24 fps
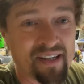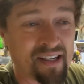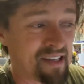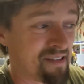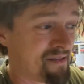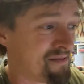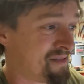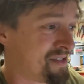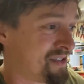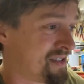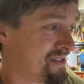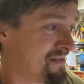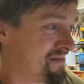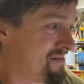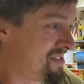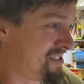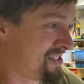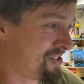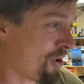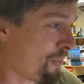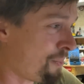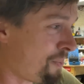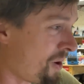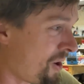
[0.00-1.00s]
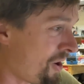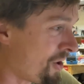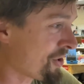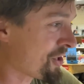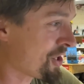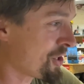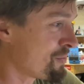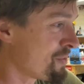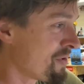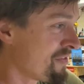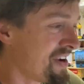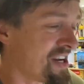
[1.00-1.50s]
And stop
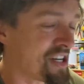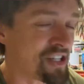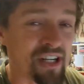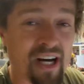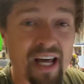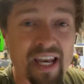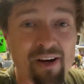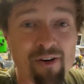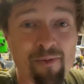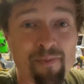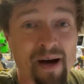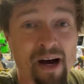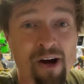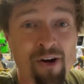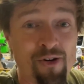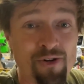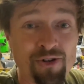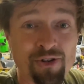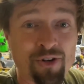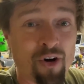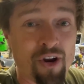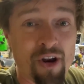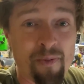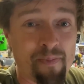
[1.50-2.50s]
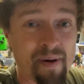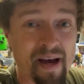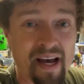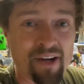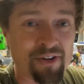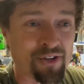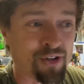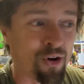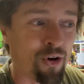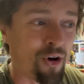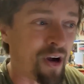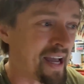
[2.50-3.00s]
arguing with each other about who's got the better
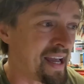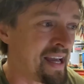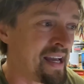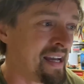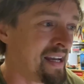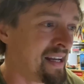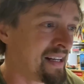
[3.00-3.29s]
toy.